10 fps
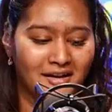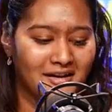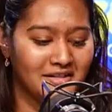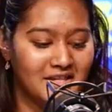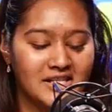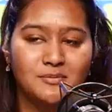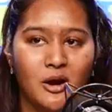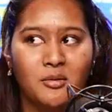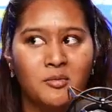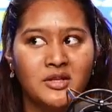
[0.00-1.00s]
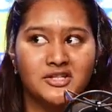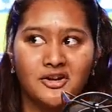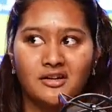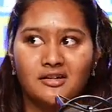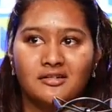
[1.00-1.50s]
This probably
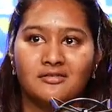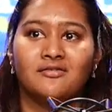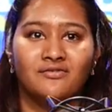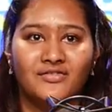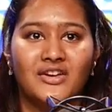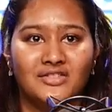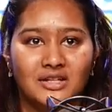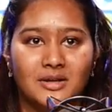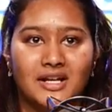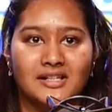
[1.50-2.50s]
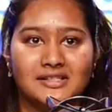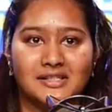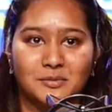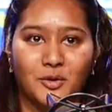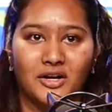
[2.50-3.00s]
took 15 minutes
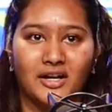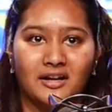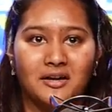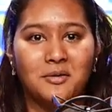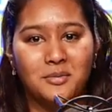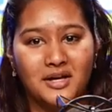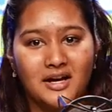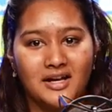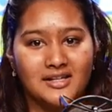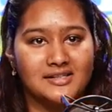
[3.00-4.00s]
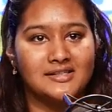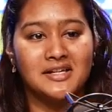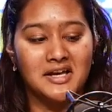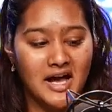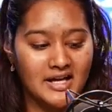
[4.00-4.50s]
this morning because
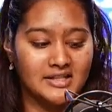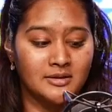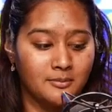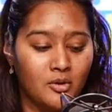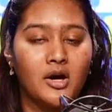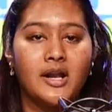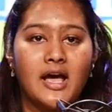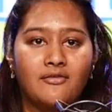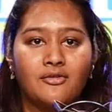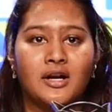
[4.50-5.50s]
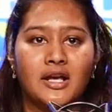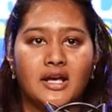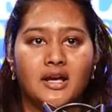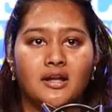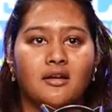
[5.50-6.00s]
I didn't put effort
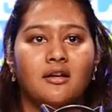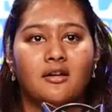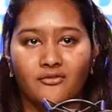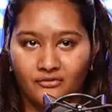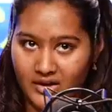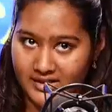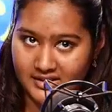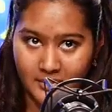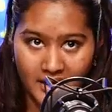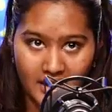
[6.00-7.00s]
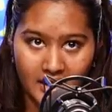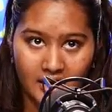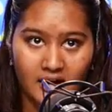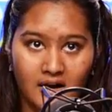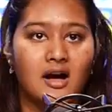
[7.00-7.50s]
in fixing my
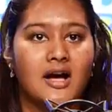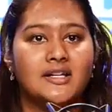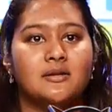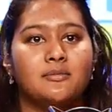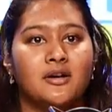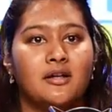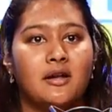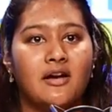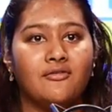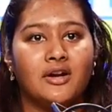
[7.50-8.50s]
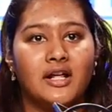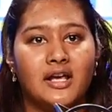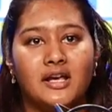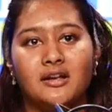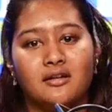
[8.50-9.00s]
hair. I didn't put effort
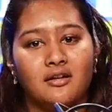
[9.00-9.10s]
in